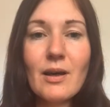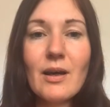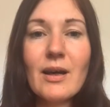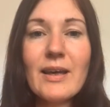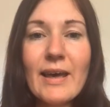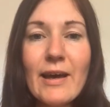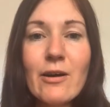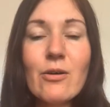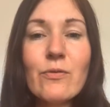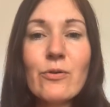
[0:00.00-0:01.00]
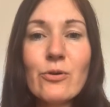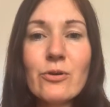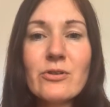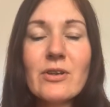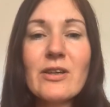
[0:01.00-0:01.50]
Care, of
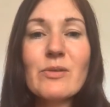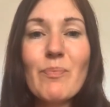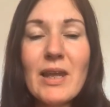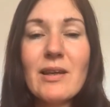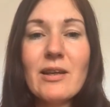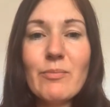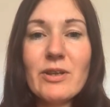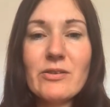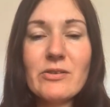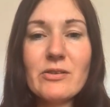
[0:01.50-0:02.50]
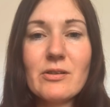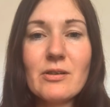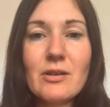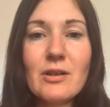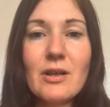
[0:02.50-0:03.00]
course, has many limits,
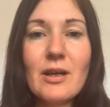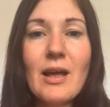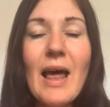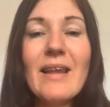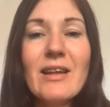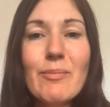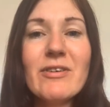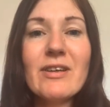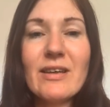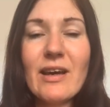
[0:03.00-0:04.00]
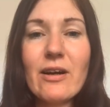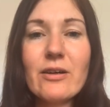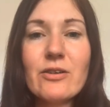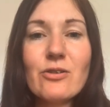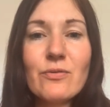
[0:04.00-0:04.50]
and limiting care
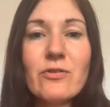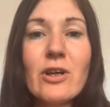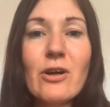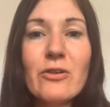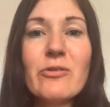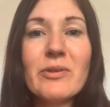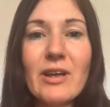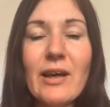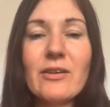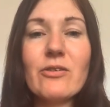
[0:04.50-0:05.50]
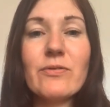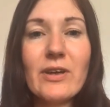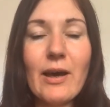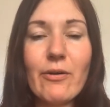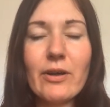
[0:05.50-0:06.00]
is often the ultimate act of
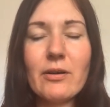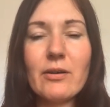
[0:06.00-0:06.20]
caring.